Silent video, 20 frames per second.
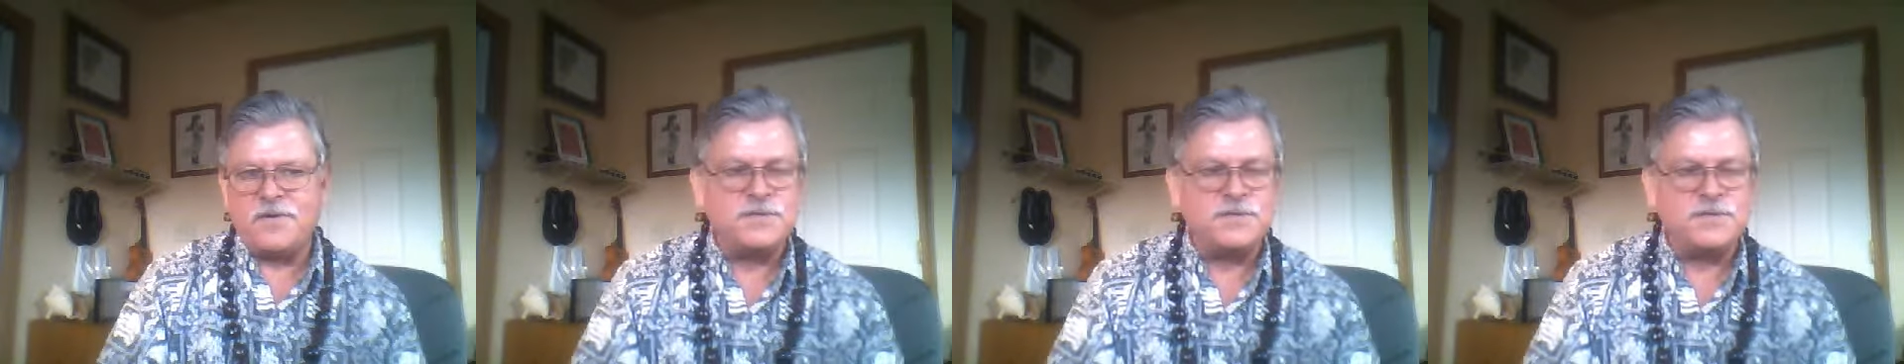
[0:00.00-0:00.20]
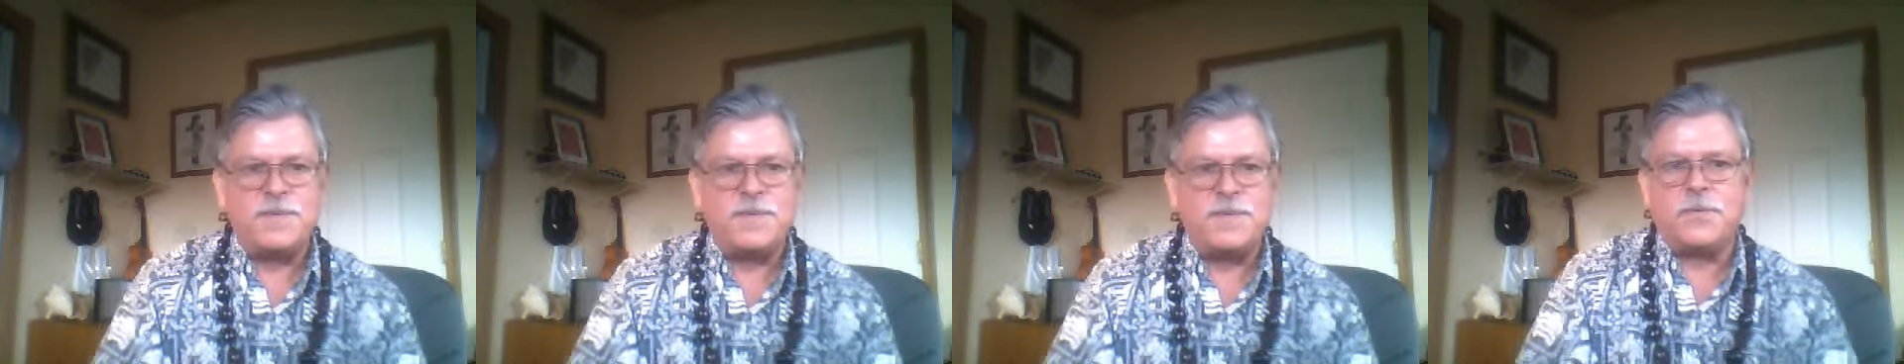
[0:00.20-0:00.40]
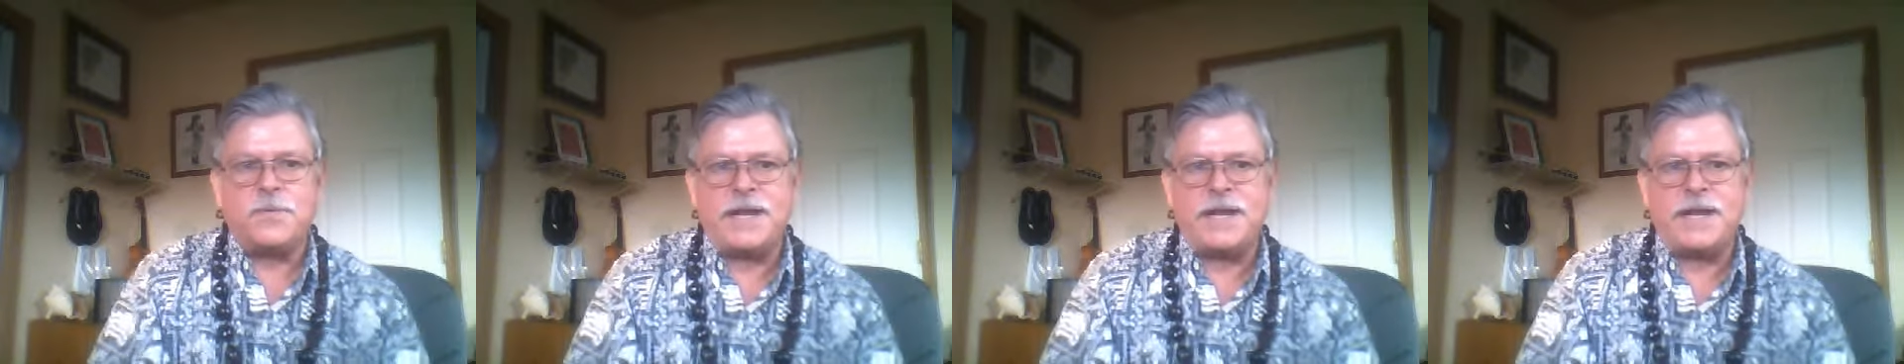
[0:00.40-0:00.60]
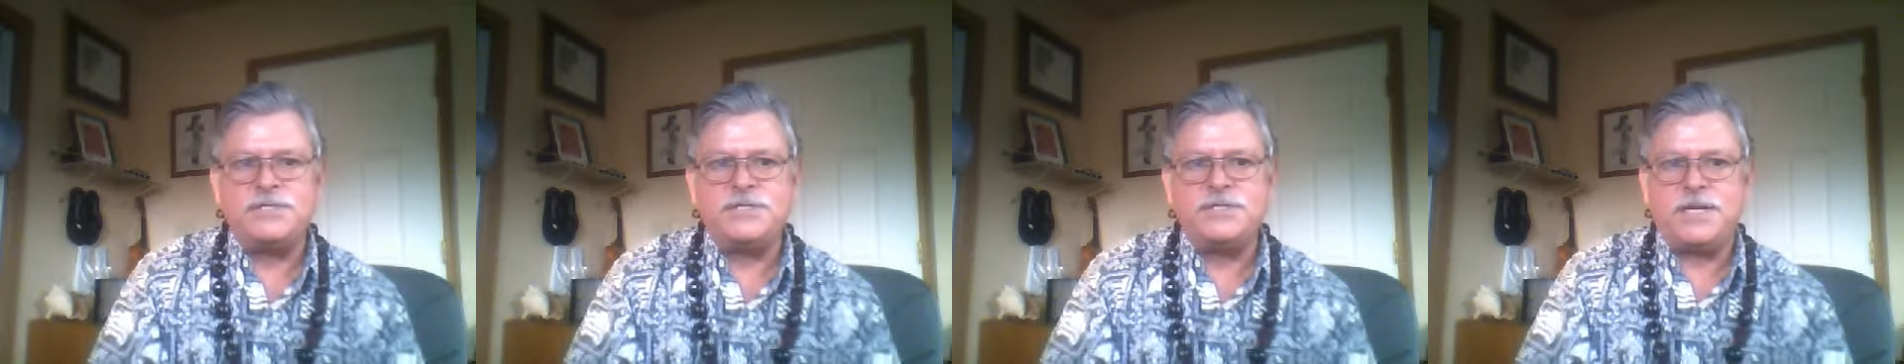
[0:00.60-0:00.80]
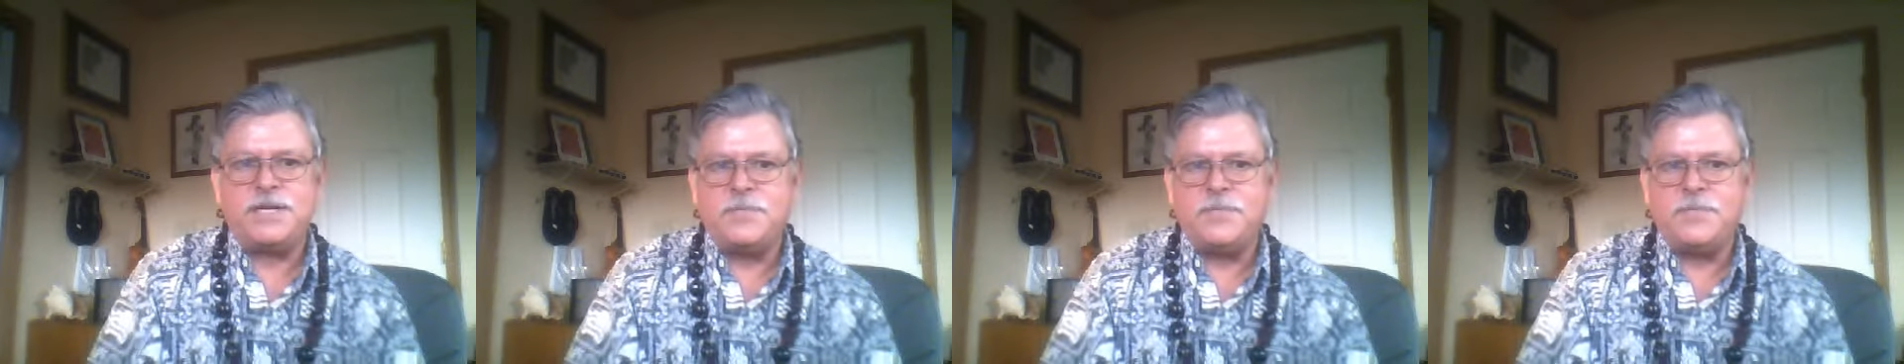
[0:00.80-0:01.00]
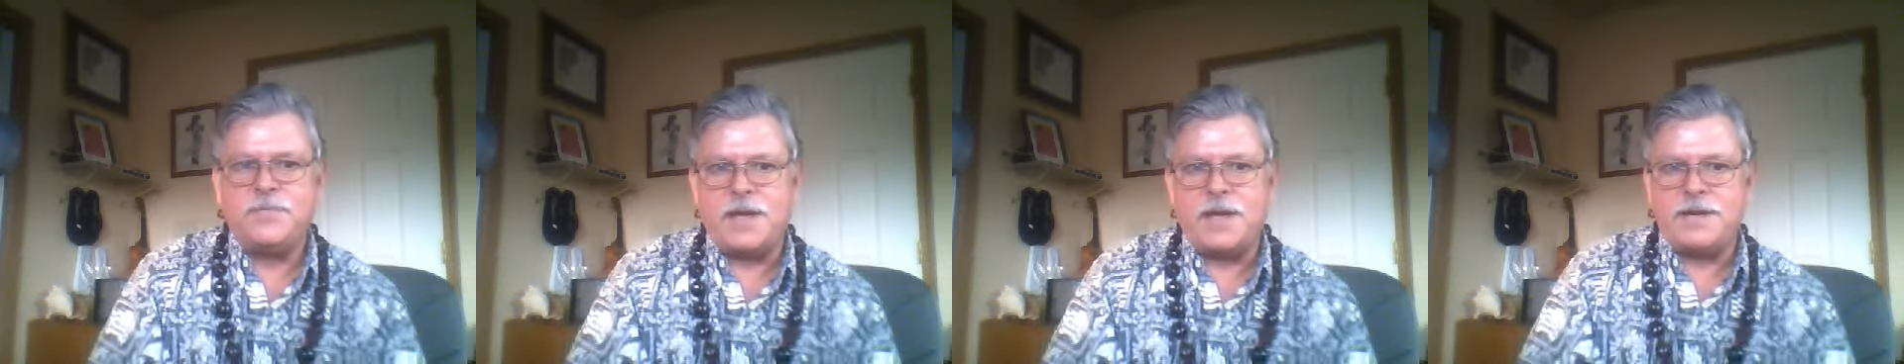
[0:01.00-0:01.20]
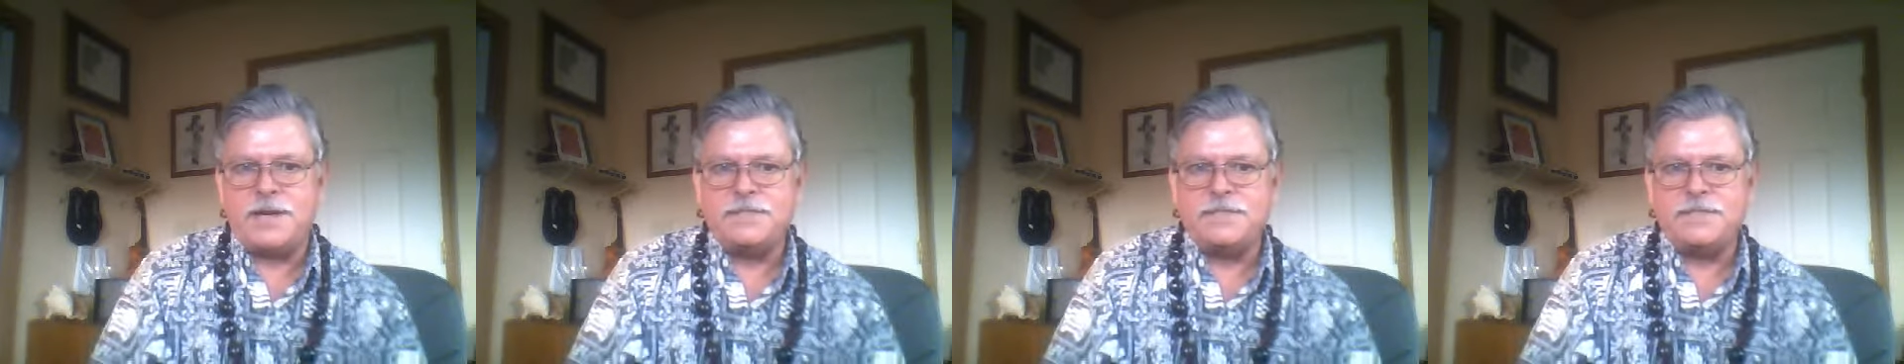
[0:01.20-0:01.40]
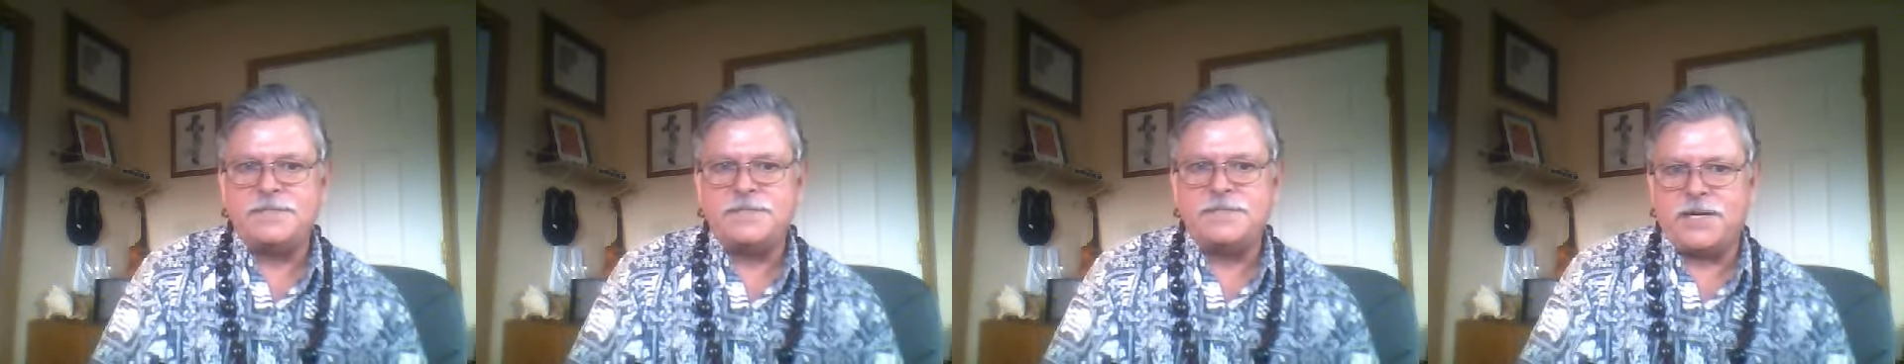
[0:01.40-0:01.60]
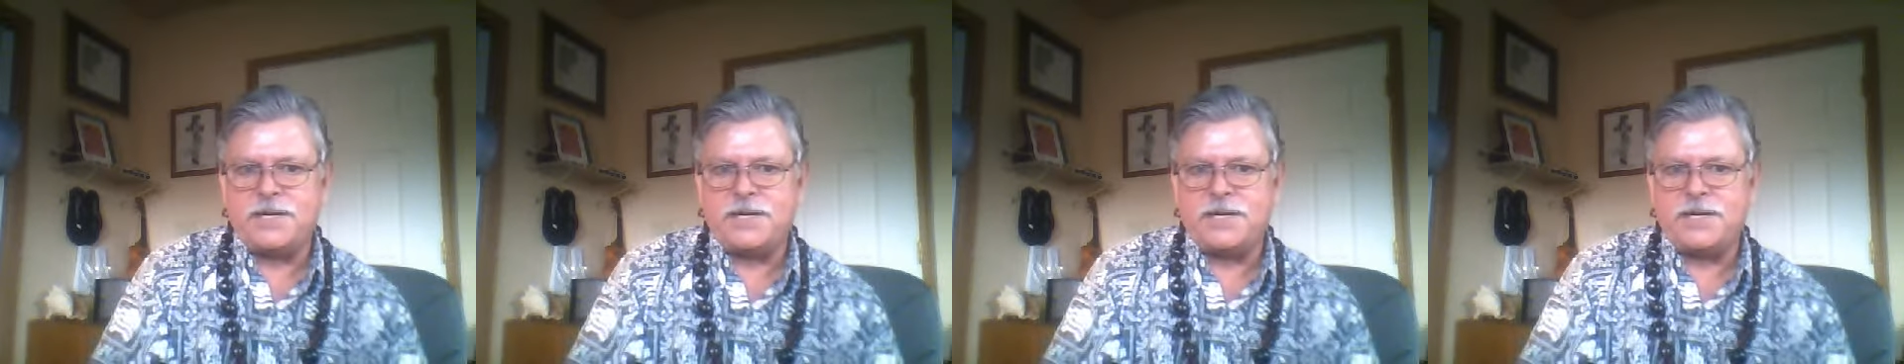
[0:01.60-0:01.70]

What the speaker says: who's been arranging weddings